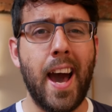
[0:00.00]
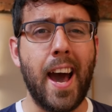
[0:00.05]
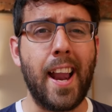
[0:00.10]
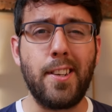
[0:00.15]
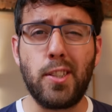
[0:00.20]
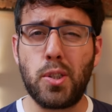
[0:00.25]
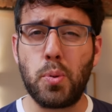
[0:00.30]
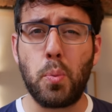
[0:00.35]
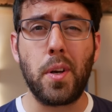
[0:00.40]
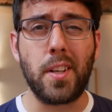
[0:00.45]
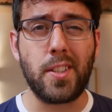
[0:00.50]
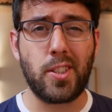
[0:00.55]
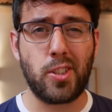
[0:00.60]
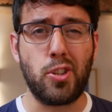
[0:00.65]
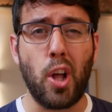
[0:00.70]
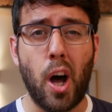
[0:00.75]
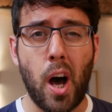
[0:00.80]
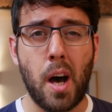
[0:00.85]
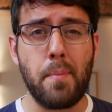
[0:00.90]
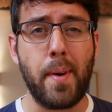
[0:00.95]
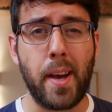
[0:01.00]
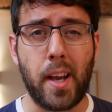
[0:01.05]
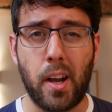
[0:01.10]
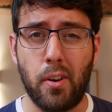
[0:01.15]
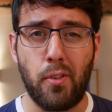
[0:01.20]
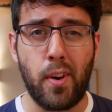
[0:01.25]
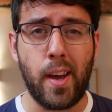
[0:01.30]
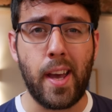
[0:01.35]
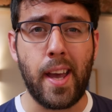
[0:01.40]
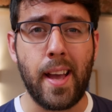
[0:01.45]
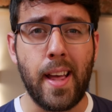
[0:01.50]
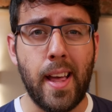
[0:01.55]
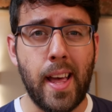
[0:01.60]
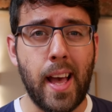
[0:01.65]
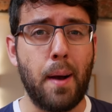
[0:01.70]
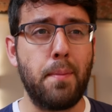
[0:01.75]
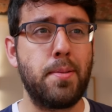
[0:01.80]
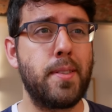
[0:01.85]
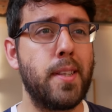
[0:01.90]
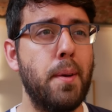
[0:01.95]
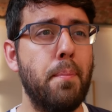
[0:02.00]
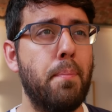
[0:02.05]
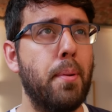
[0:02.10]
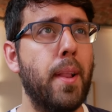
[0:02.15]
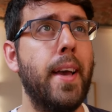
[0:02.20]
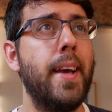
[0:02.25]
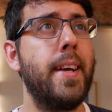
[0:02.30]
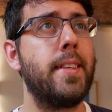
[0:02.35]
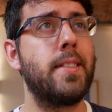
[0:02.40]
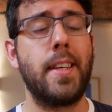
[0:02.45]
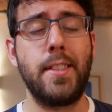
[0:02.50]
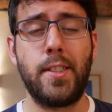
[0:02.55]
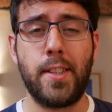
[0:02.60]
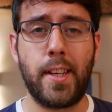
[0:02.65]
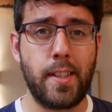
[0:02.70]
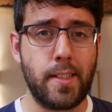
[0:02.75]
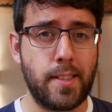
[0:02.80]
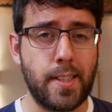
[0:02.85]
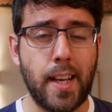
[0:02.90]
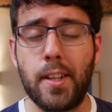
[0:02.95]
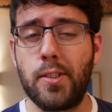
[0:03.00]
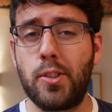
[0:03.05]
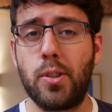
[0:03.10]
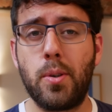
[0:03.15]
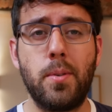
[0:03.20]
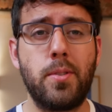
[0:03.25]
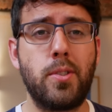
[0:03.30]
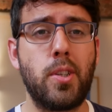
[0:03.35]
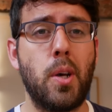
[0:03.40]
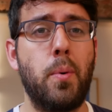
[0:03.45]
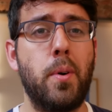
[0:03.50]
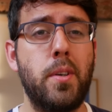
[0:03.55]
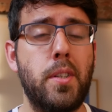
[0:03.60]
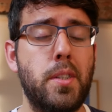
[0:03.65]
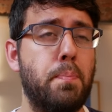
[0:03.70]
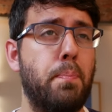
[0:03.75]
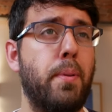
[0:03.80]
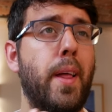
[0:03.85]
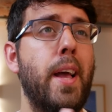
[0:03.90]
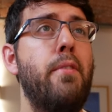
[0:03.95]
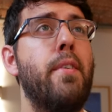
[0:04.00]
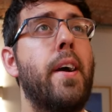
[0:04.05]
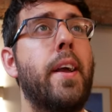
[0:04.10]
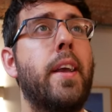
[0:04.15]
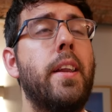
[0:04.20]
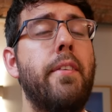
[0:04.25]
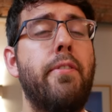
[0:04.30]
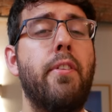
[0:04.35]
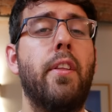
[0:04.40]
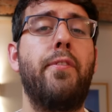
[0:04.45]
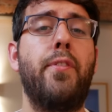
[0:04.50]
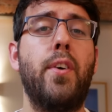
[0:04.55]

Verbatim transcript: I just want to start my career. I'm seeing players like Jadon Sancho and so on just play regularly for the